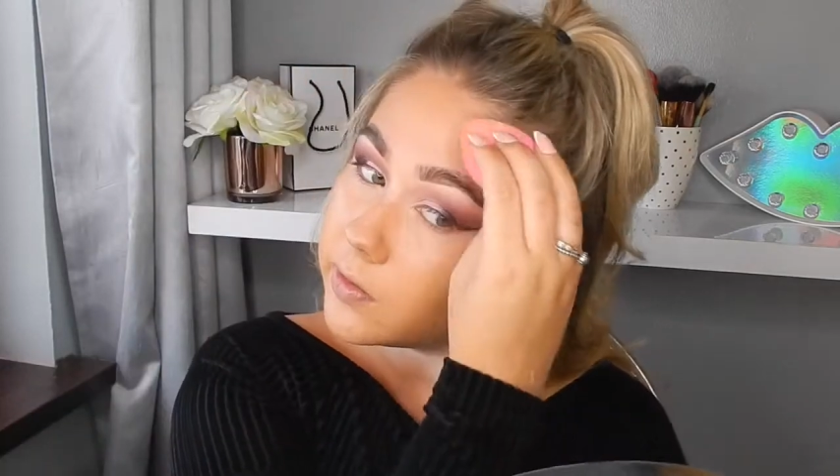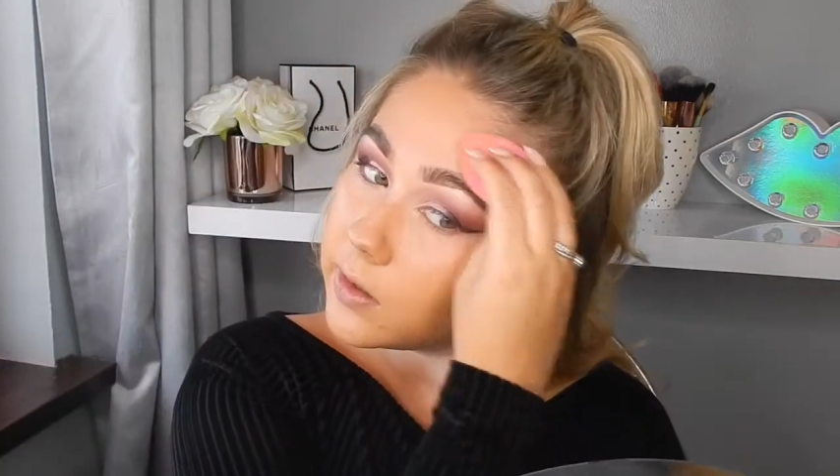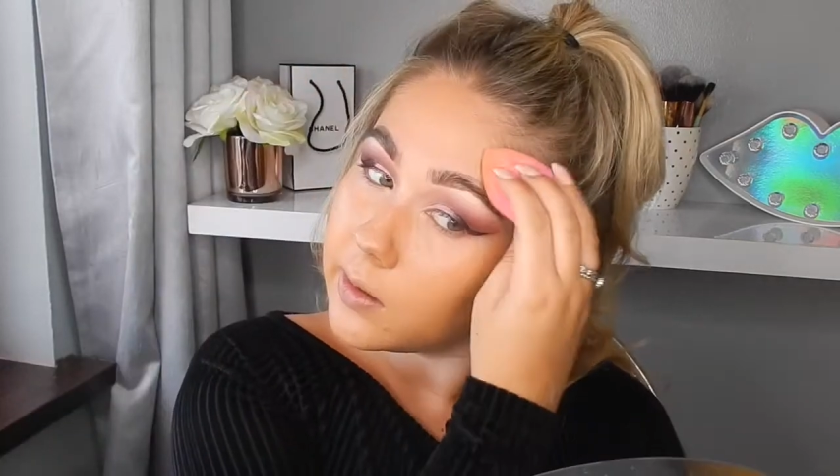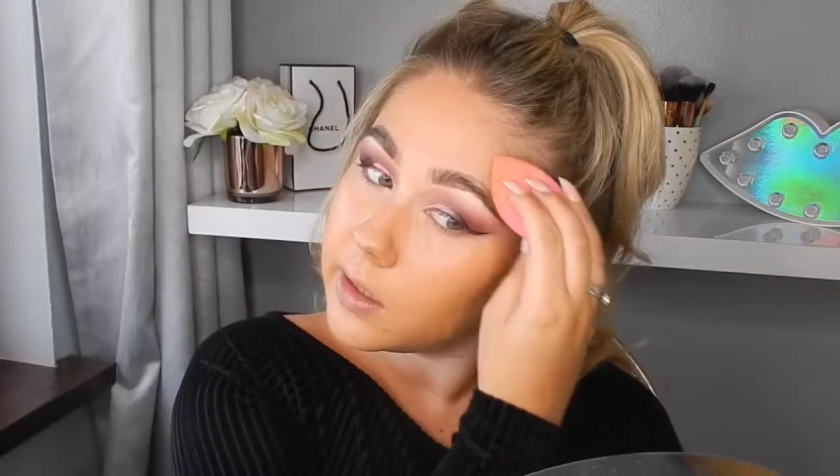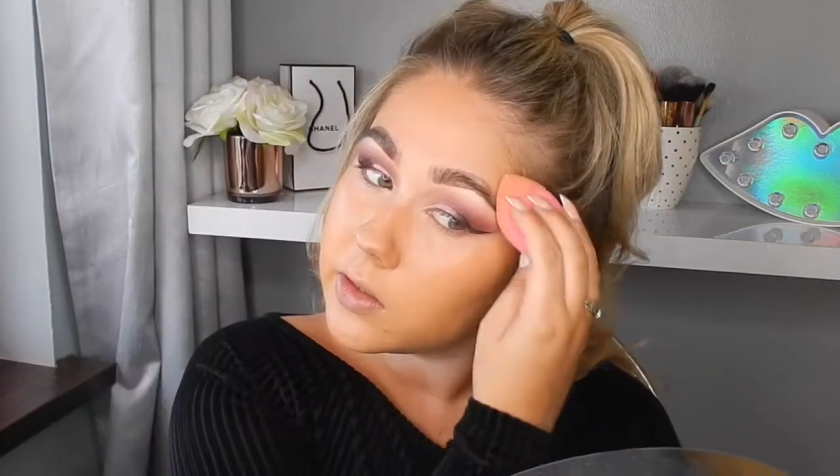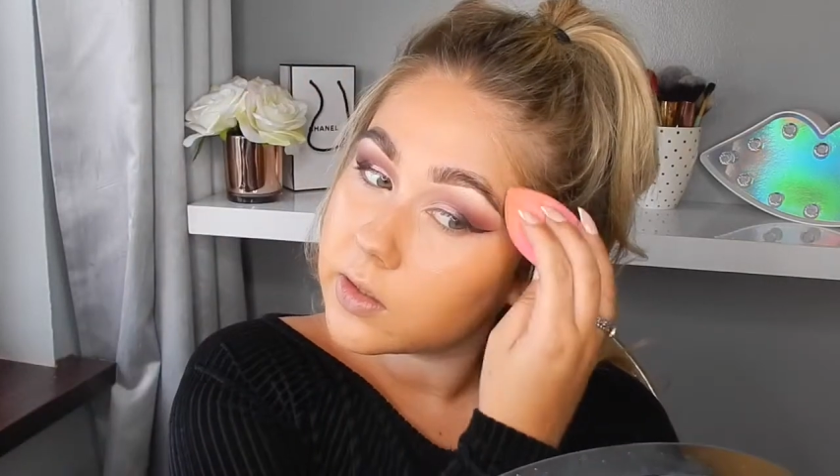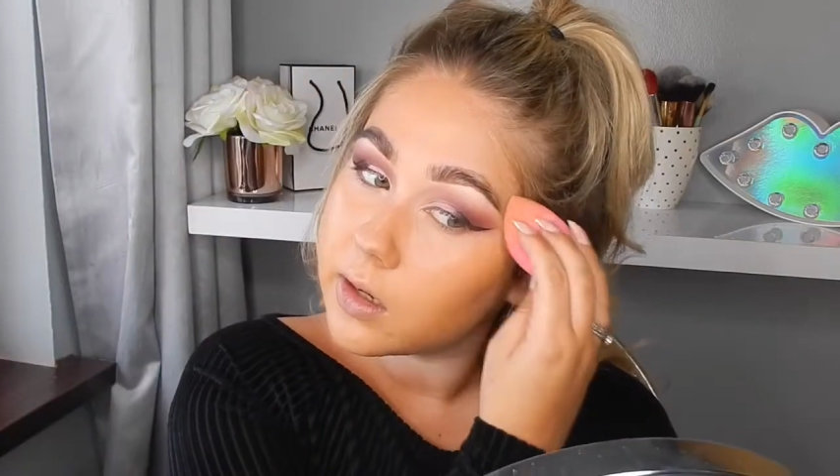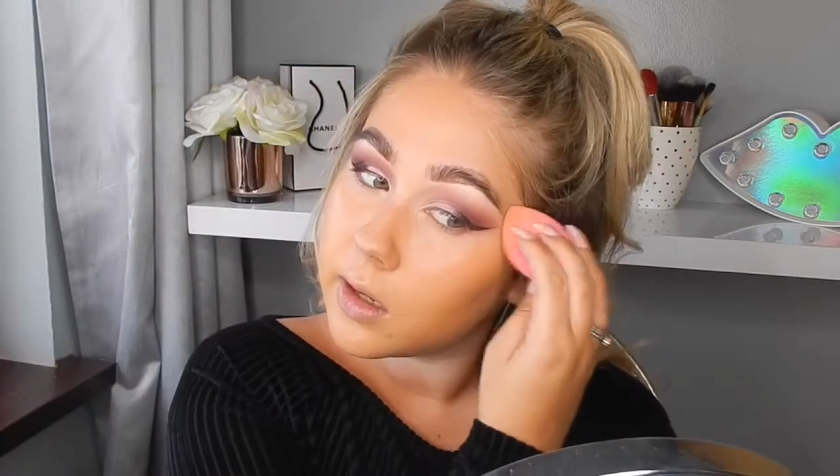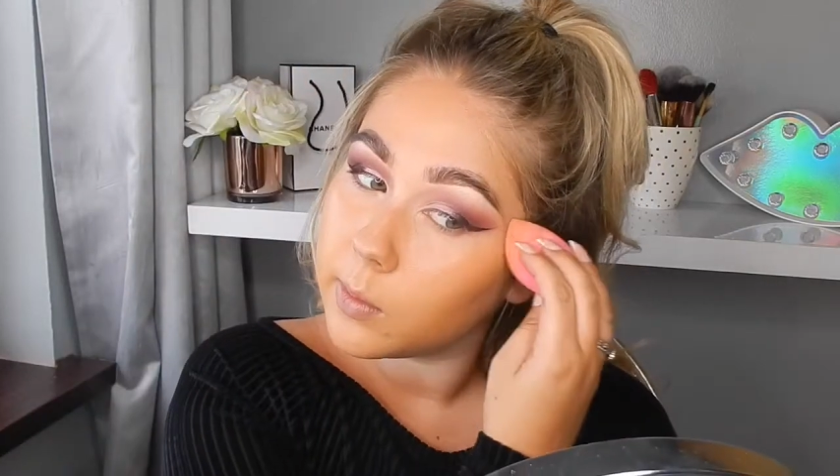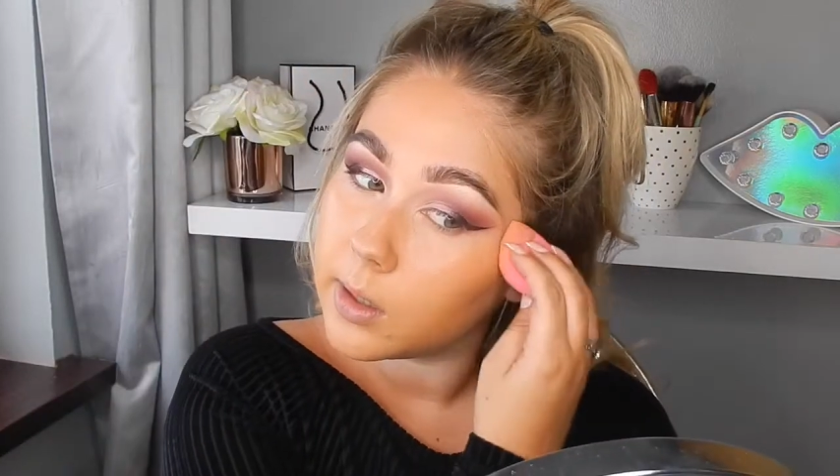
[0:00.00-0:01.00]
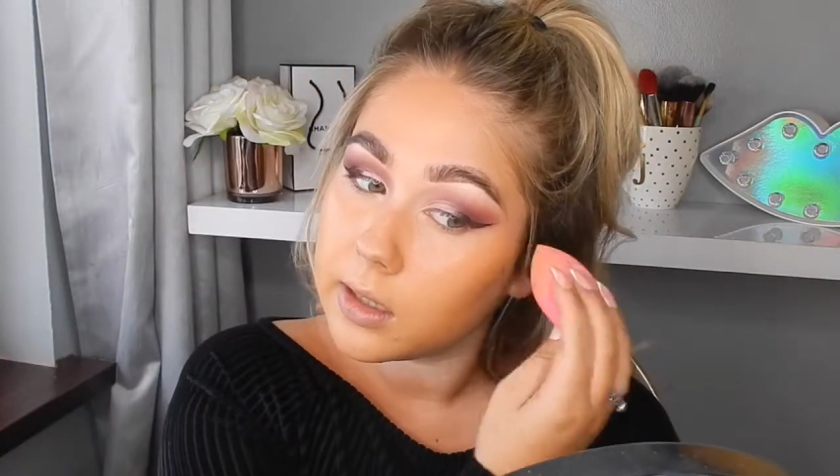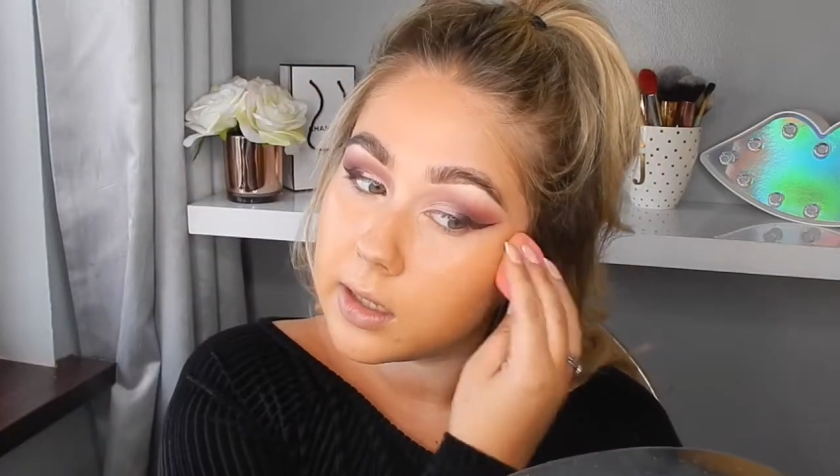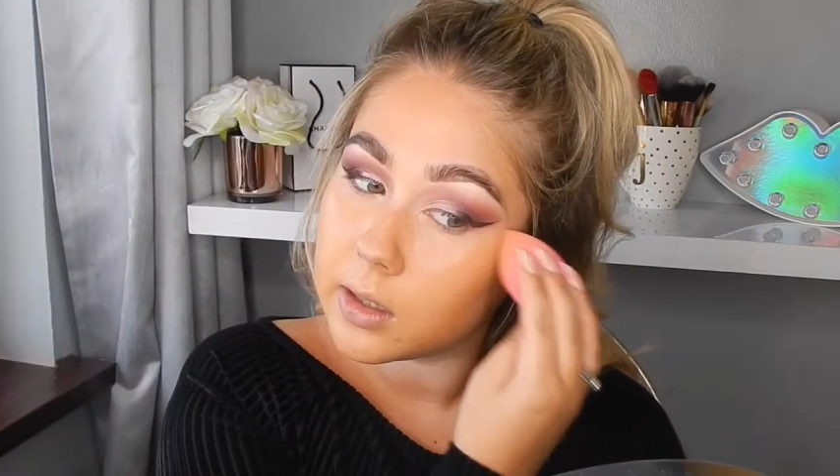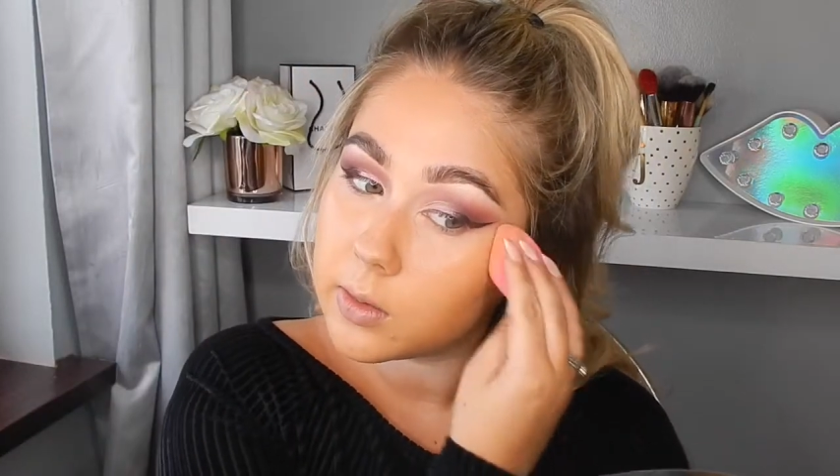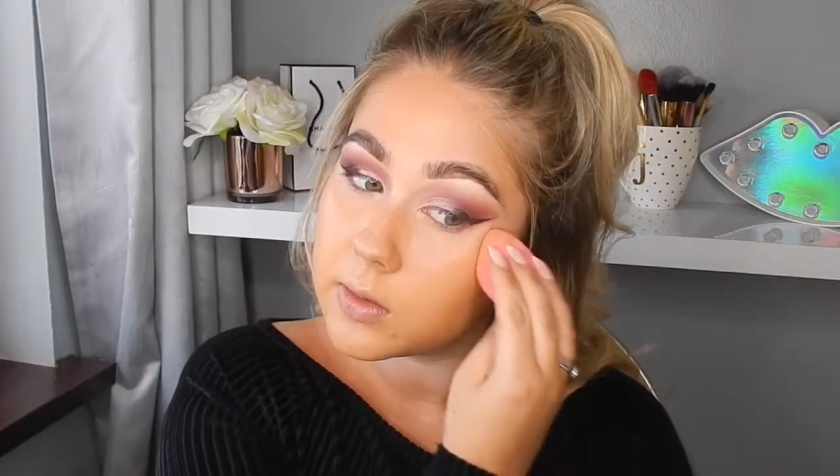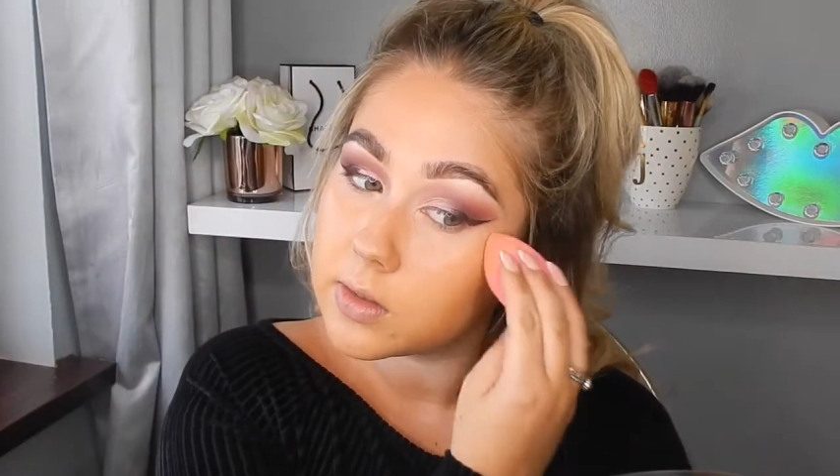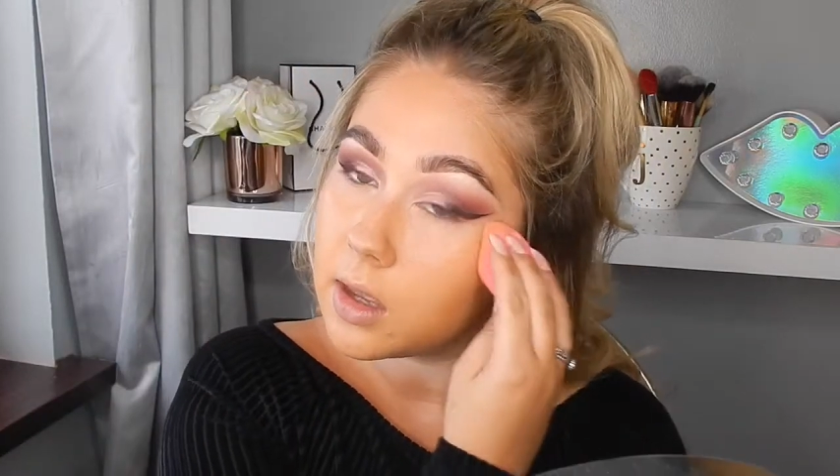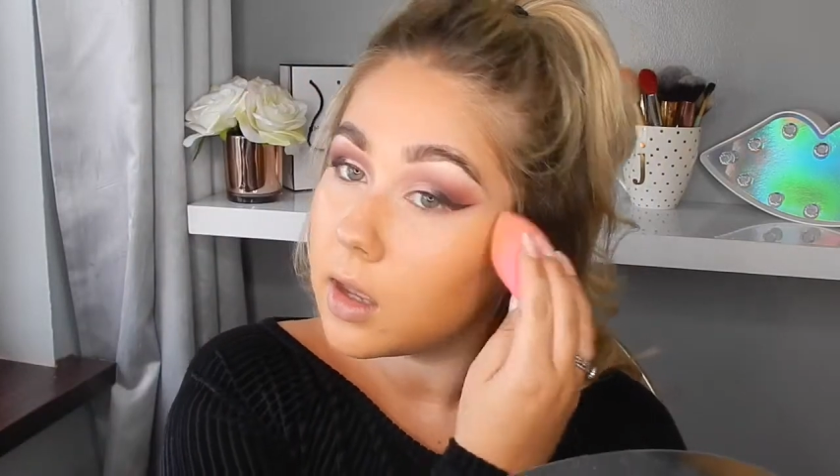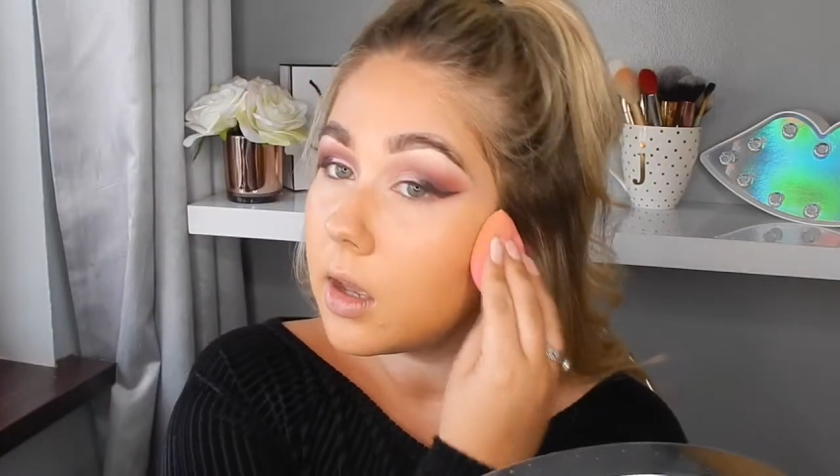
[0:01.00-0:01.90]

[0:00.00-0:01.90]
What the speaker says: foundation, I will use